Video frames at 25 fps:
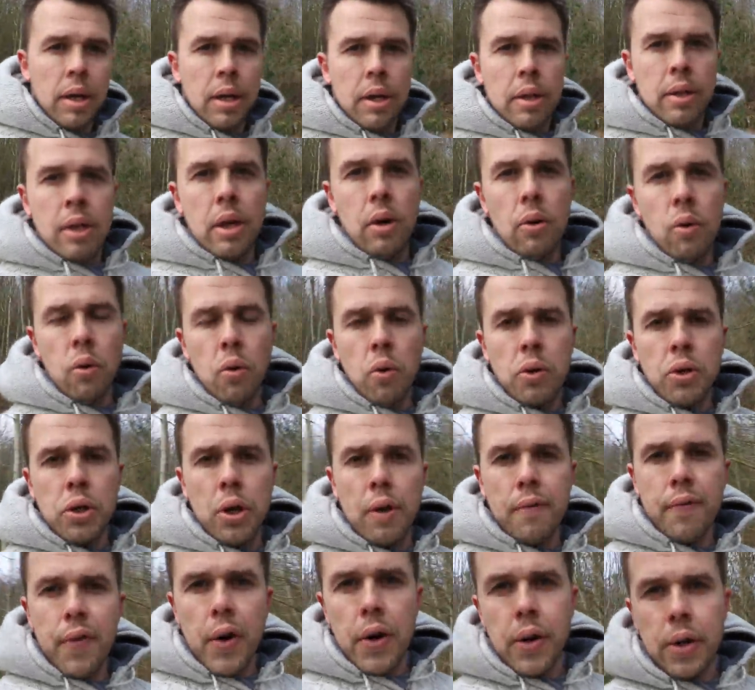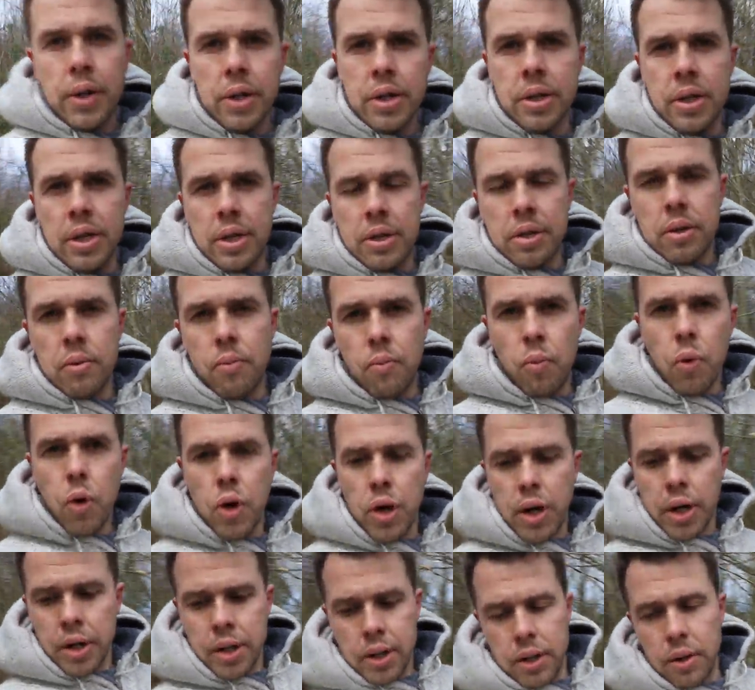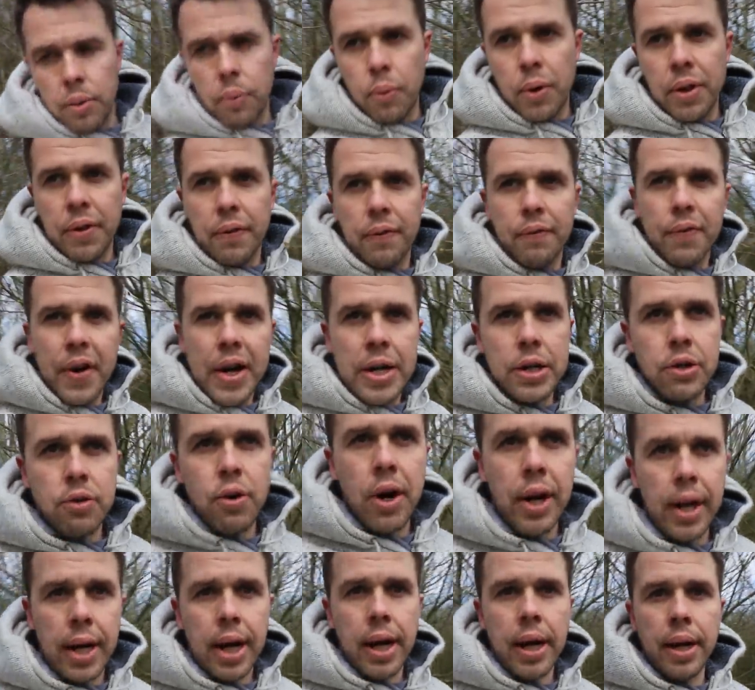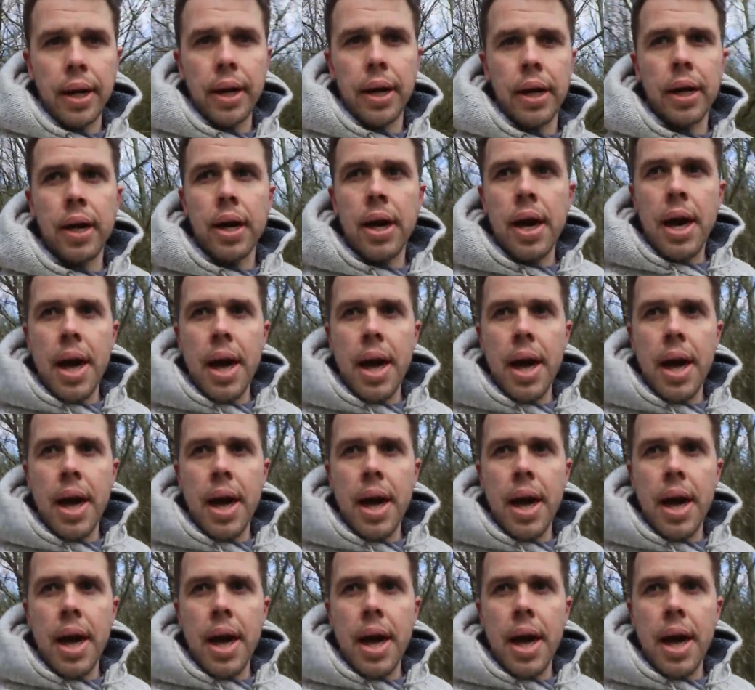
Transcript: the autofocus system works with face tracking